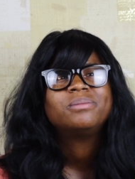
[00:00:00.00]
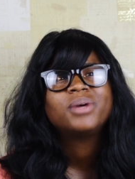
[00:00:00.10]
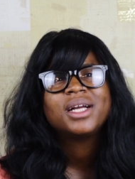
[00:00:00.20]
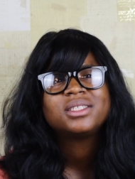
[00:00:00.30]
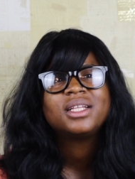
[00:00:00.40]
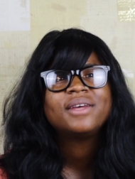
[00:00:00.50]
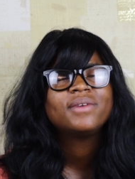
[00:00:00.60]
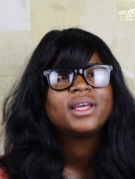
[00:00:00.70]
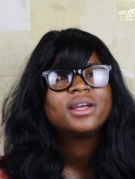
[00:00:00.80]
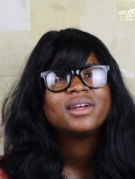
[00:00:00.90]
Price of
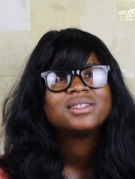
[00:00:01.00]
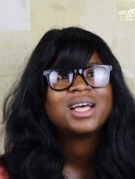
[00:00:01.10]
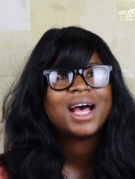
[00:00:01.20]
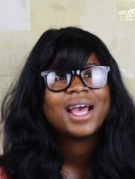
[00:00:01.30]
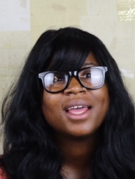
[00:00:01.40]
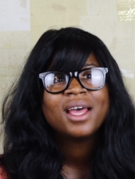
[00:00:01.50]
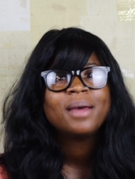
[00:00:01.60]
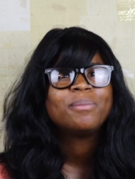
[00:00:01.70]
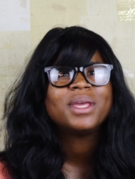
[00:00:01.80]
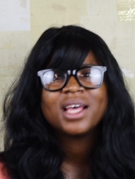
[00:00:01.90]
living here is high
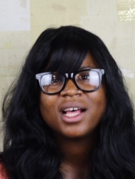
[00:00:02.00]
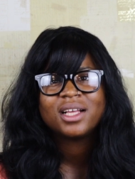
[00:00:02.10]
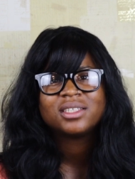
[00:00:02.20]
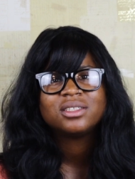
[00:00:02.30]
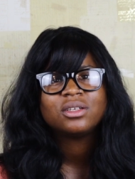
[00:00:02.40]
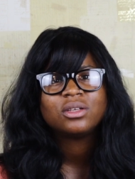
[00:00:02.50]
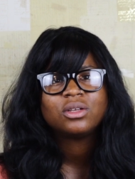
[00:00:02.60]
because